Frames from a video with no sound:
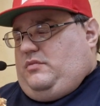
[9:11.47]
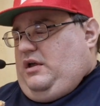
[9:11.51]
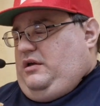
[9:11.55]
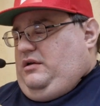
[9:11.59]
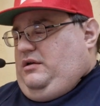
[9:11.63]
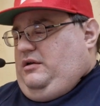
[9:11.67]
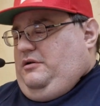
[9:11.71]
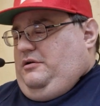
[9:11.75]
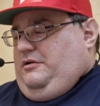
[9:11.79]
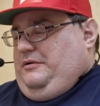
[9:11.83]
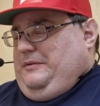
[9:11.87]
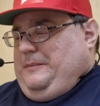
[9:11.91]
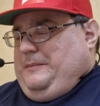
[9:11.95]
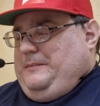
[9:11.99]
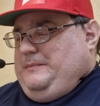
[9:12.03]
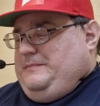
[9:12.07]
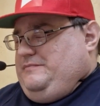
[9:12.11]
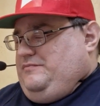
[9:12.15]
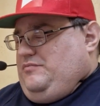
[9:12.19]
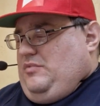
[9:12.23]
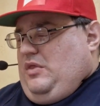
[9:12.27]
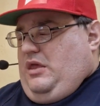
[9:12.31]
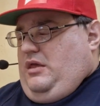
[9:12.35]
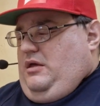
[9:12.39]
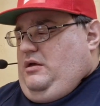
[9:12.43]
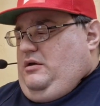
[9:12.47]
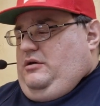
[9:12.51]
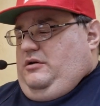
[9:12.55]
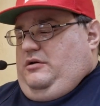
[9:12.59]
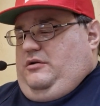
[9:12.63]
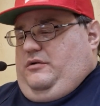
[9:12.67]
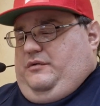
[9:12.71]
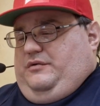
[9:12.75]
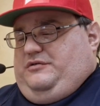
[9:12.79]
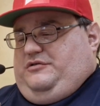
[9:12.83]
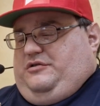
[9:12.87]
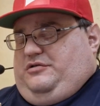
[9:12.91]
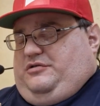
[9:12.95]
here,
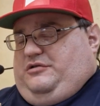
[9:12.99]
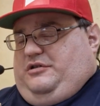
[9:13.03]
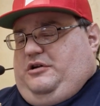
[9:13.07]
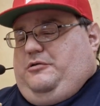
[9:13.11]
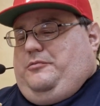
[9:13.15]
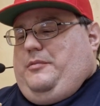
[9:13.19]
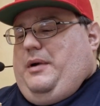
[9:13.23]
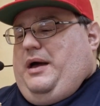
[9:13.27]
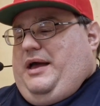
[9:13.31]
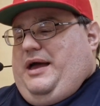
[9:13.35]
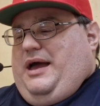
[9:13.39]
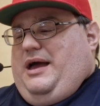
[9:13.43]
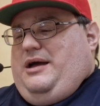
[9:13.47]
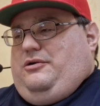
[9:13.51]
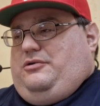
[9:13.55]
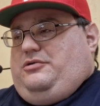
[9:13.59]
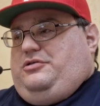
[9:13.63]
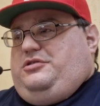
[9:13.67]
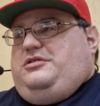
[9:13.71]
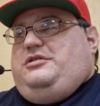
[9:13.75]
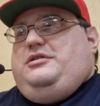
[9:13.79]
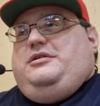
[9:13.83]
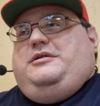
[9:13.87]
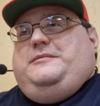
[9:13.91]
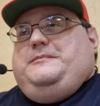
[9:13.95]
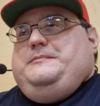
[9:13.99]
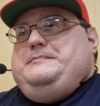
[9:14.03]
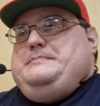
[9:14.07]
which is near my house,